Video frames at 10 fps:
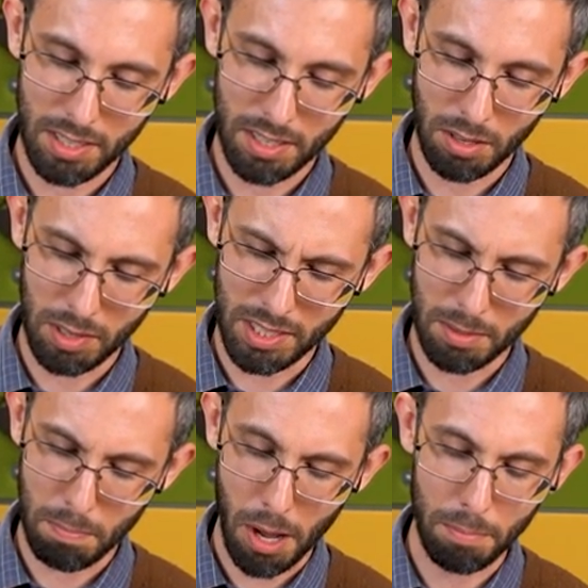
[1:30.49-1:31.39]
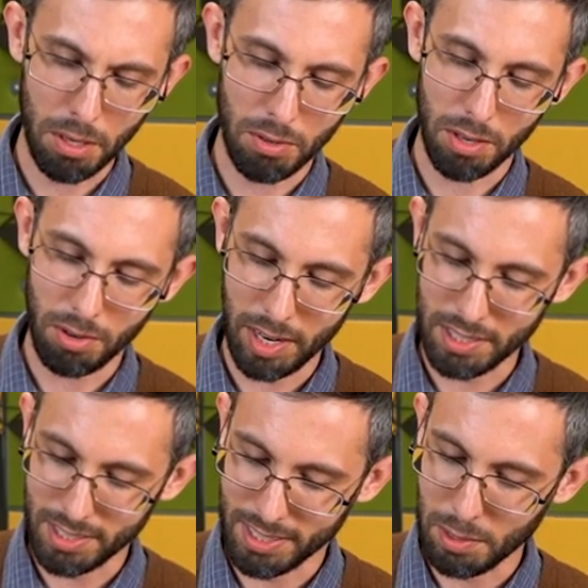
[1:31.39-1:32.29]
though its pompadour
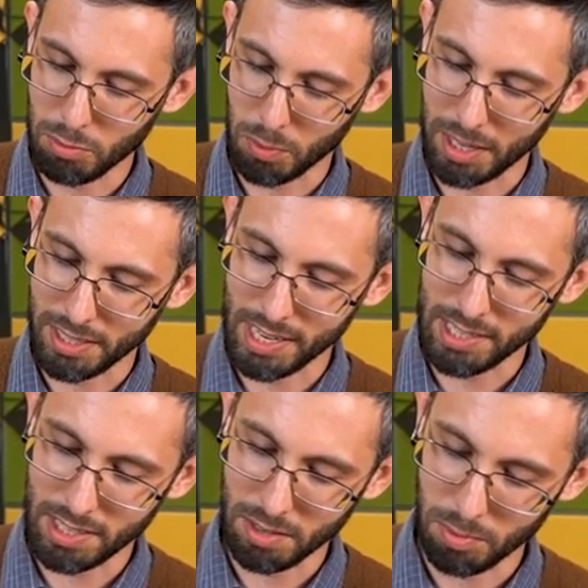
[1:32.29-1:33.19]
crest seems well attested.